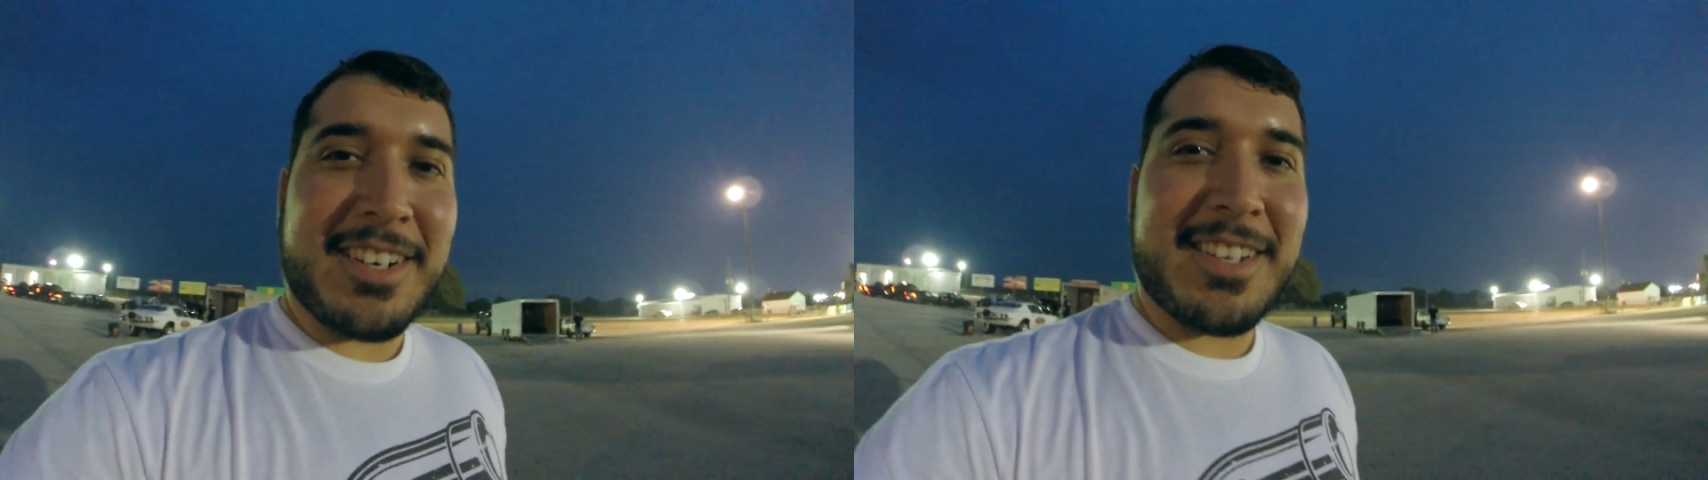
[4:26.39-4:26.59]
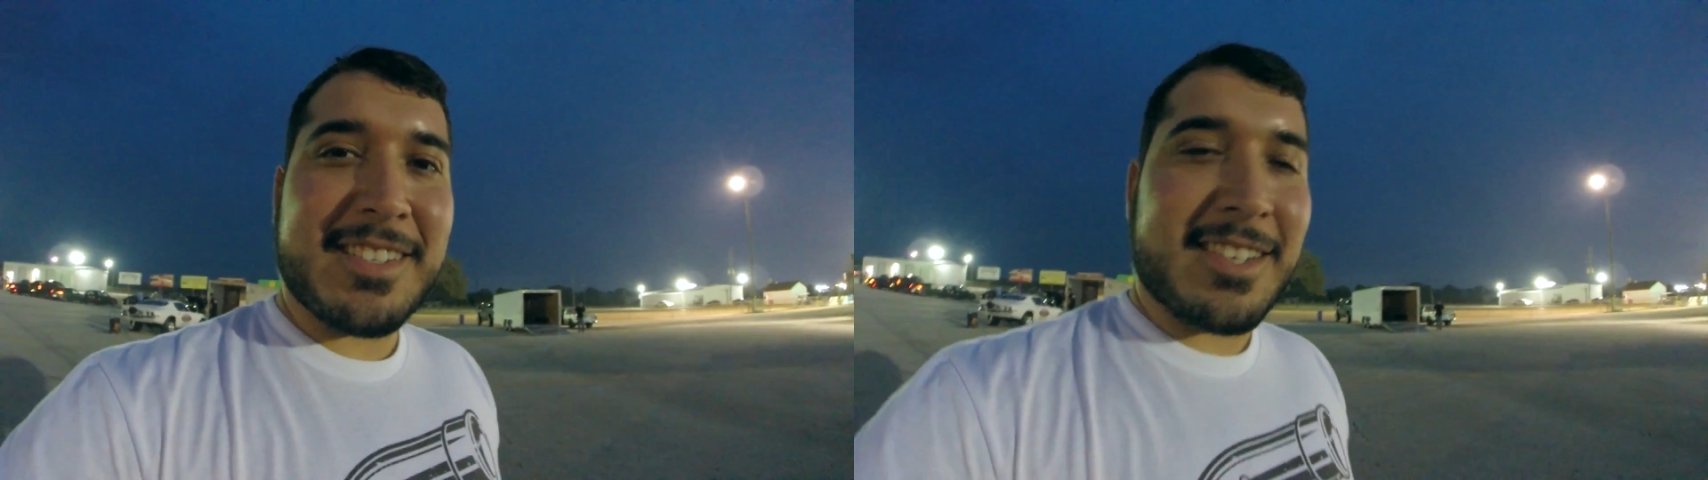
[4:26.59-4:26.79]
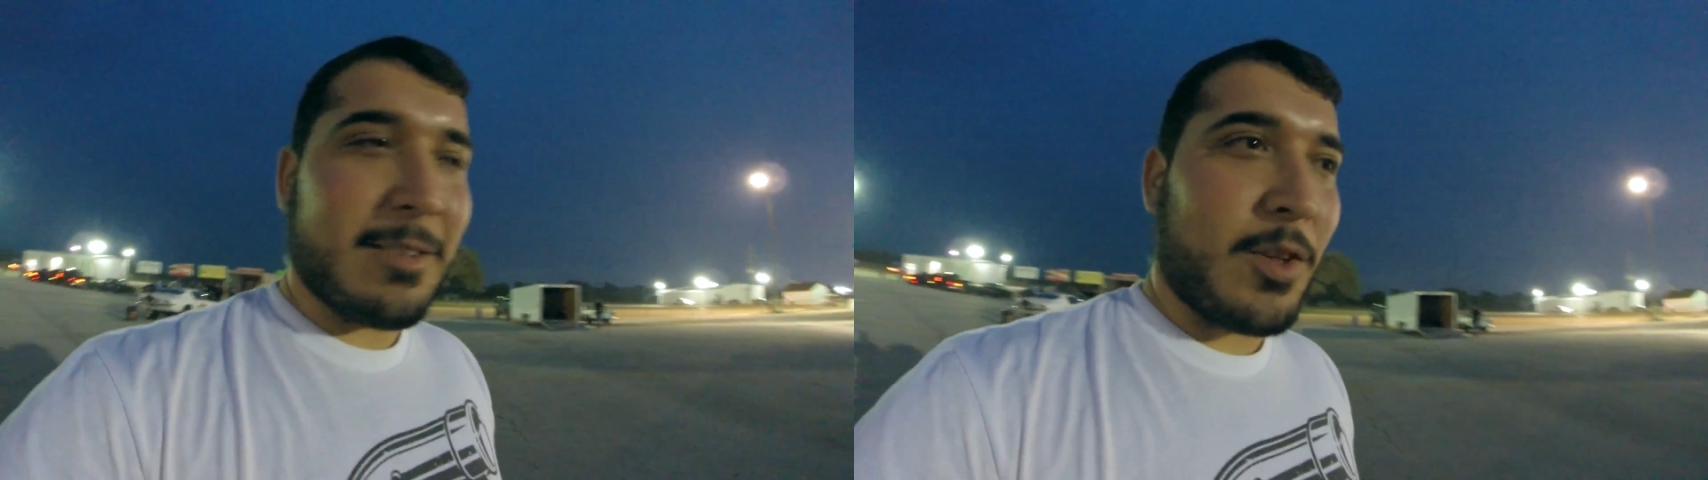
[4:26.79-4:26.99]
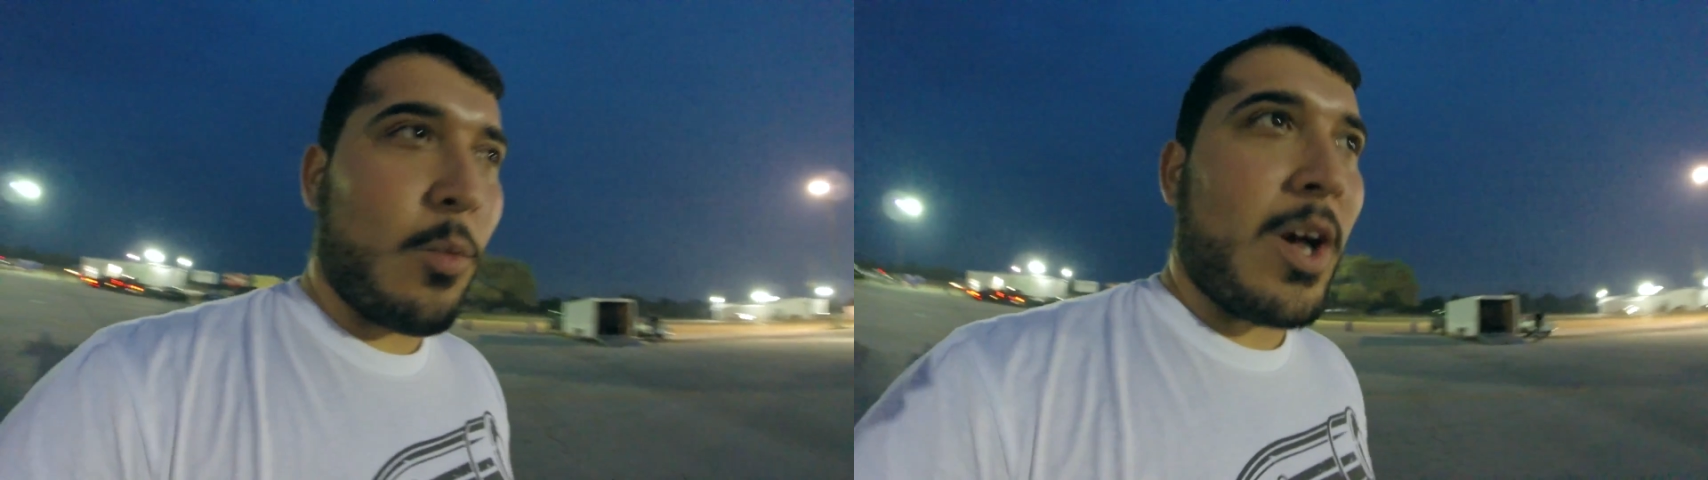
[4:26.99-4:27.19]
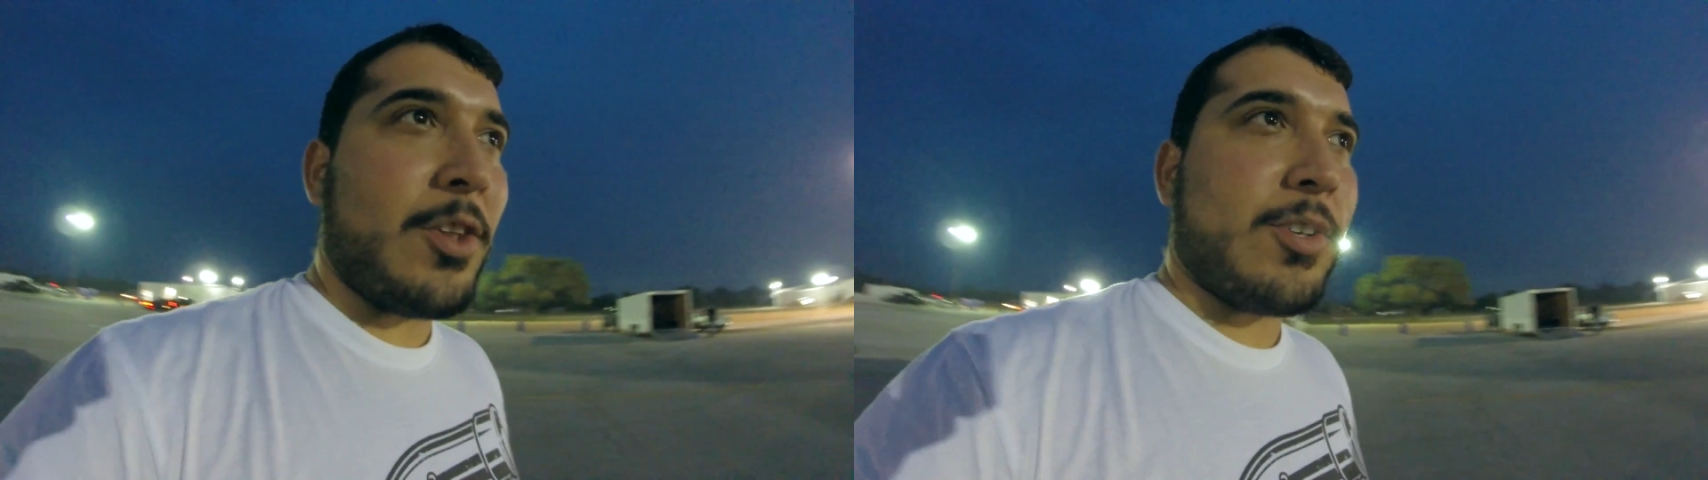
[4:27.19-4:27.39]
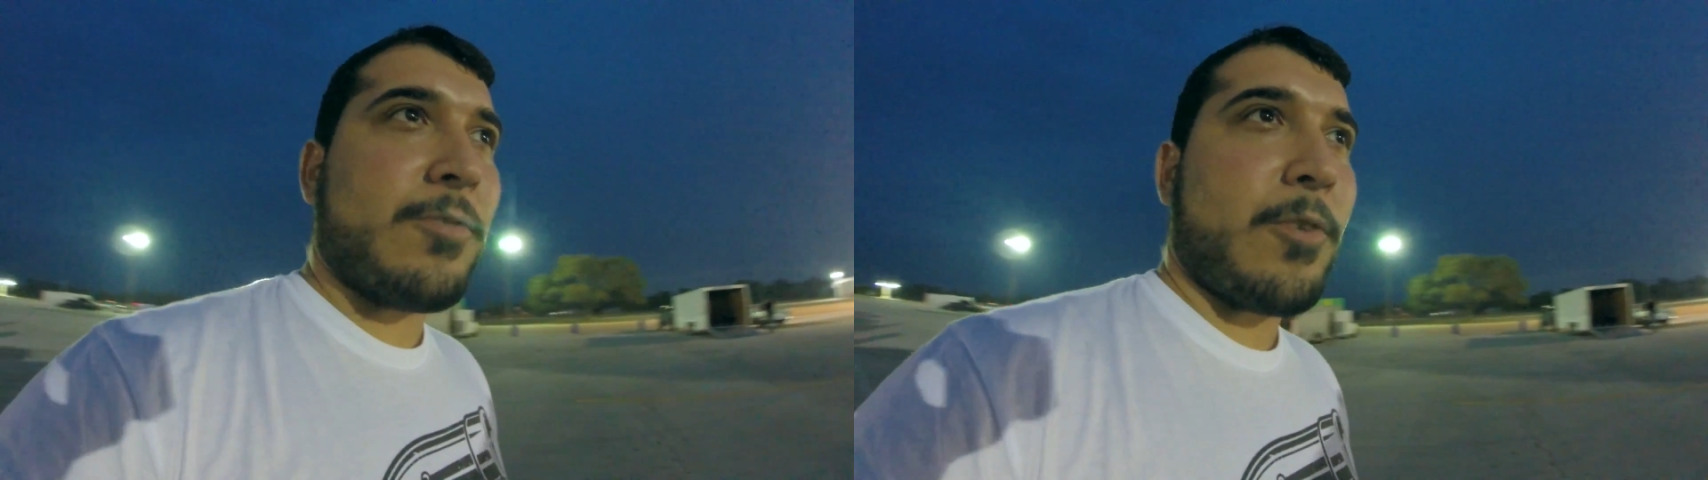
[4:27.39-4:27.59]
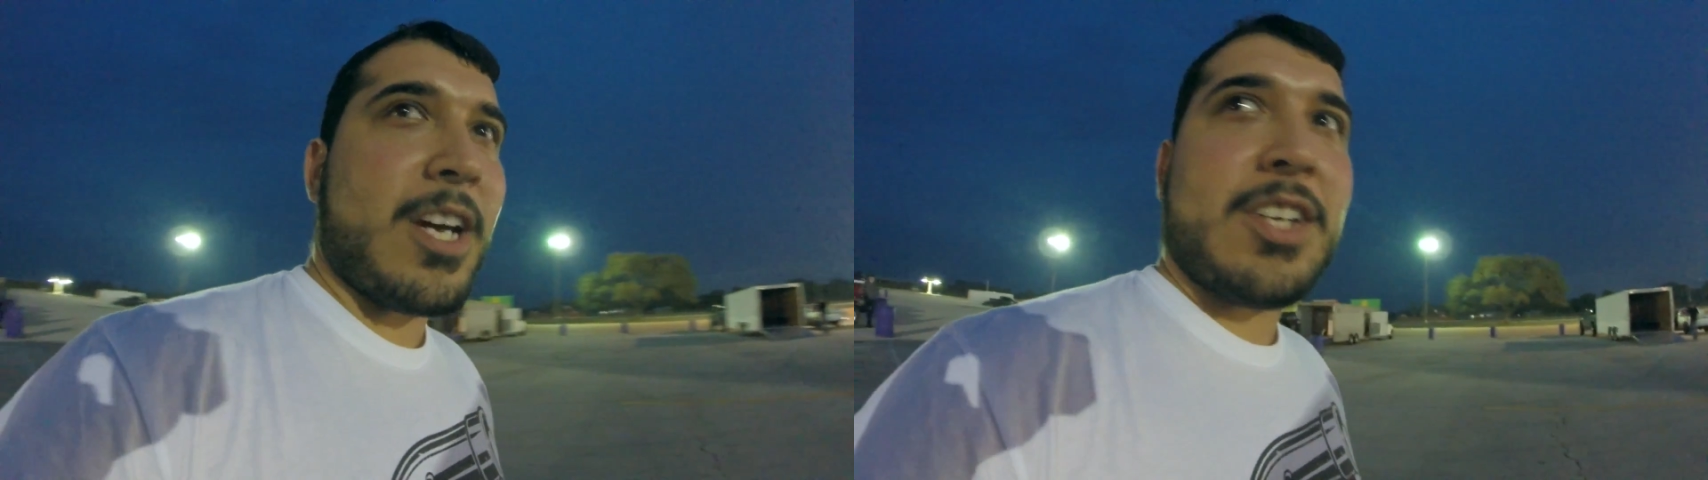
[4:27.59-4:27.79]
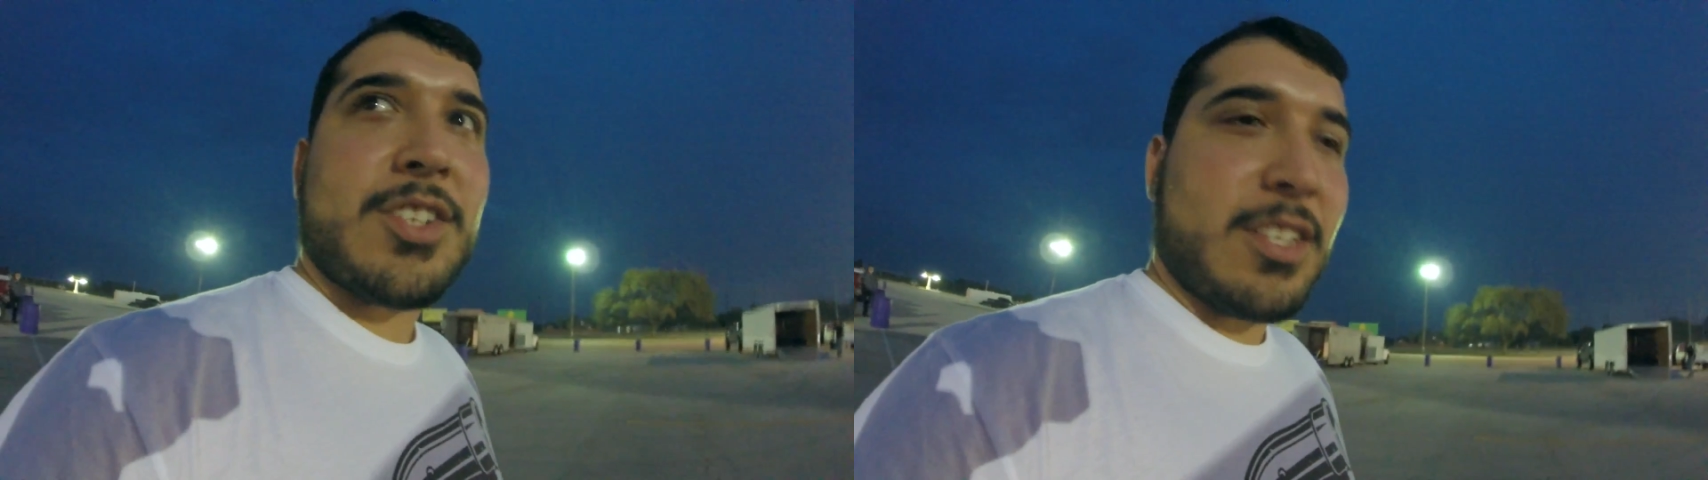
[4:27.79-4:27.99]
The weather's
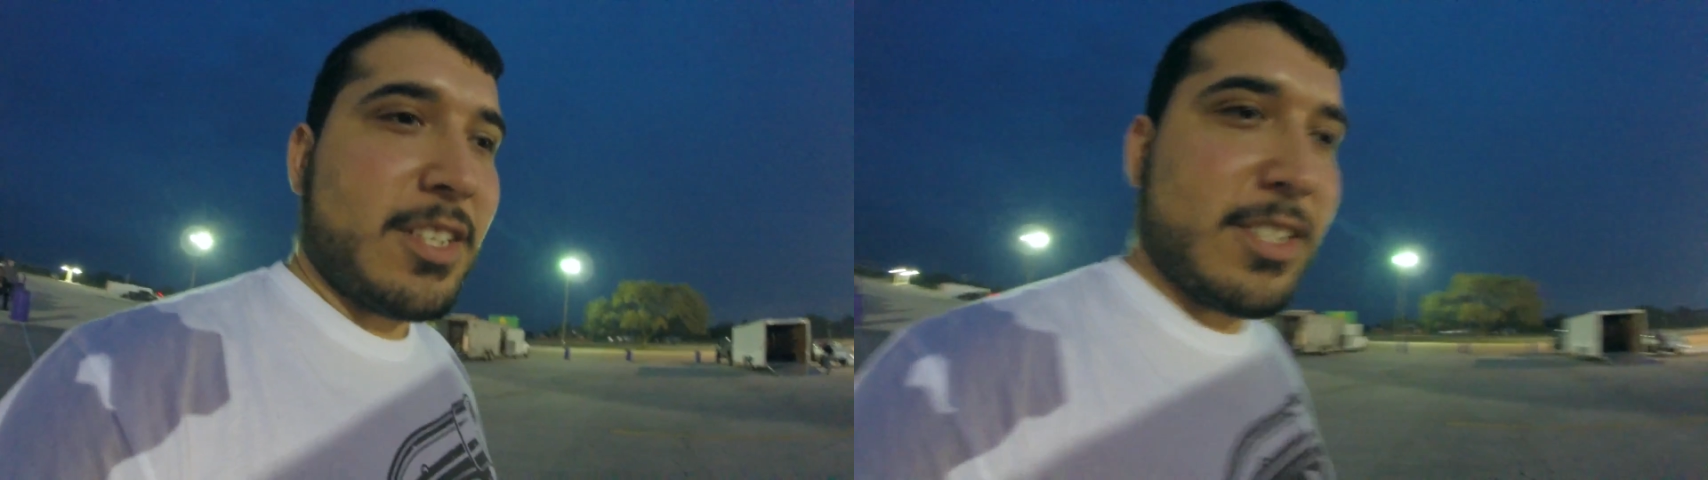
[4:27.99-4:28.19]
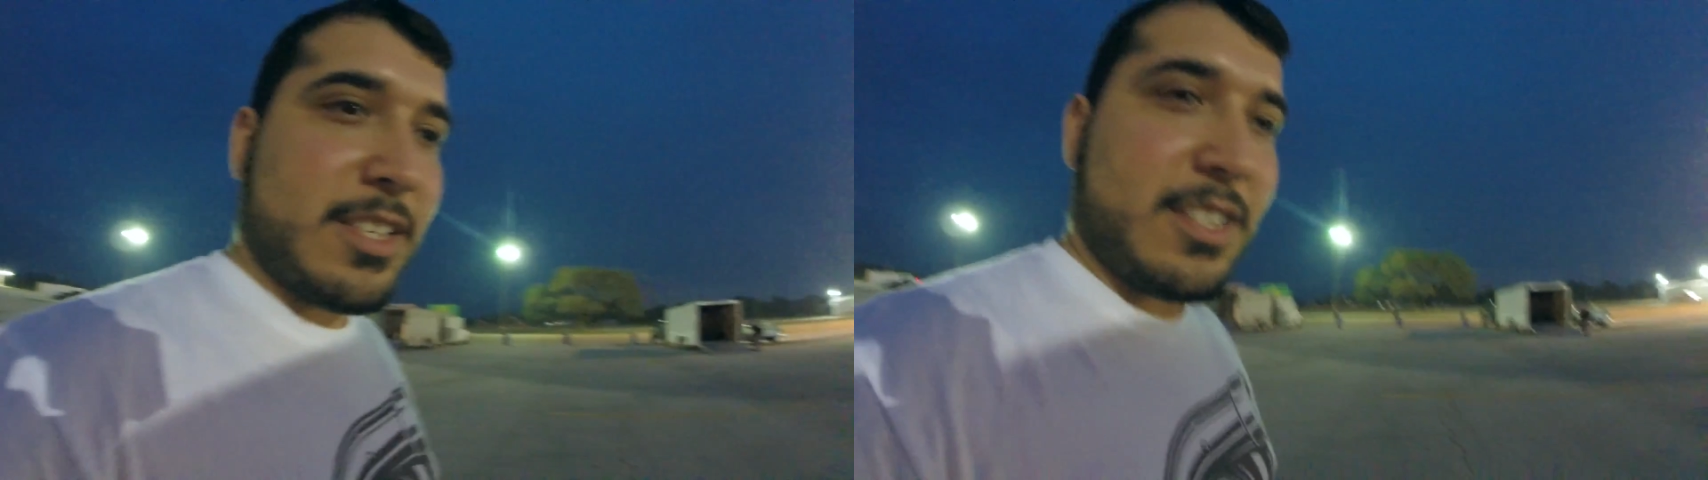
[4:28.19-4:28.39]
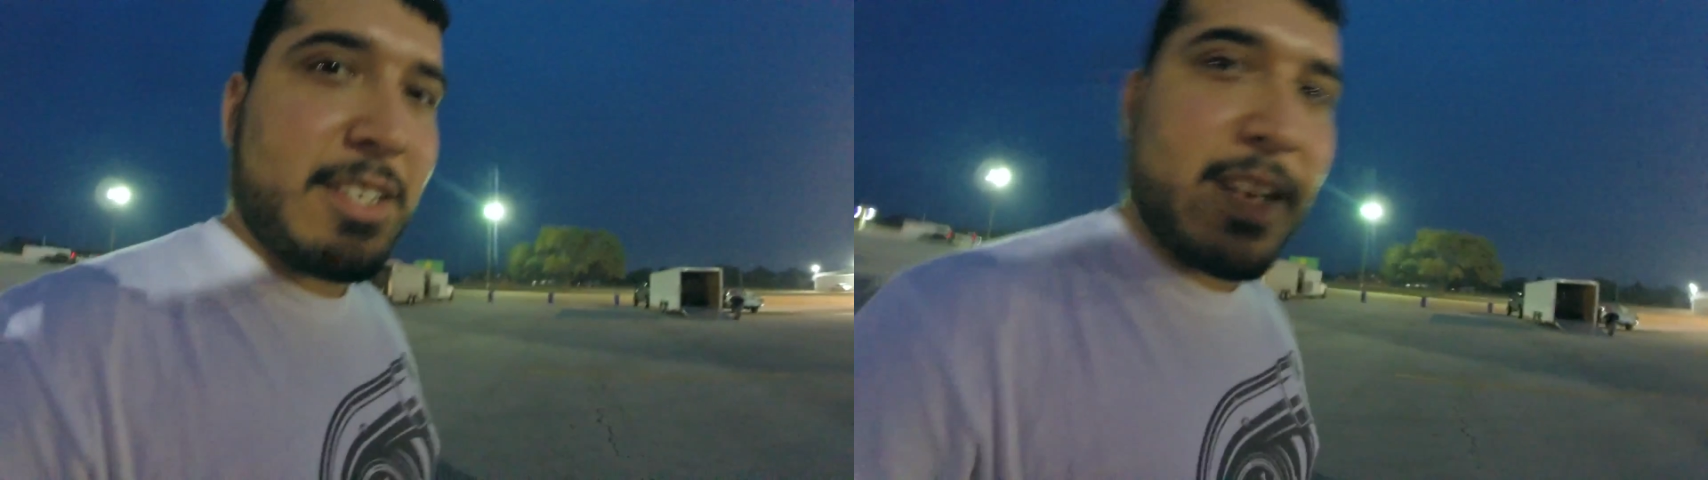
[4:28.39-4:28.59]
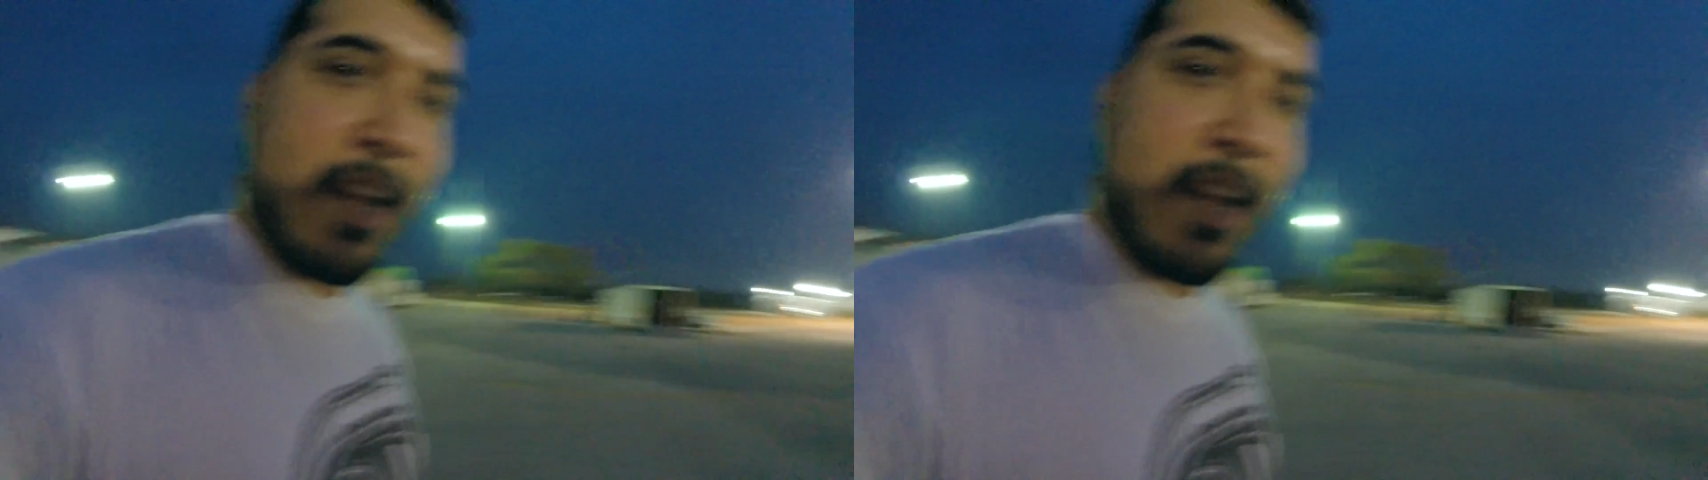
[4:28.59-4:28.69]
fresh. It looks good,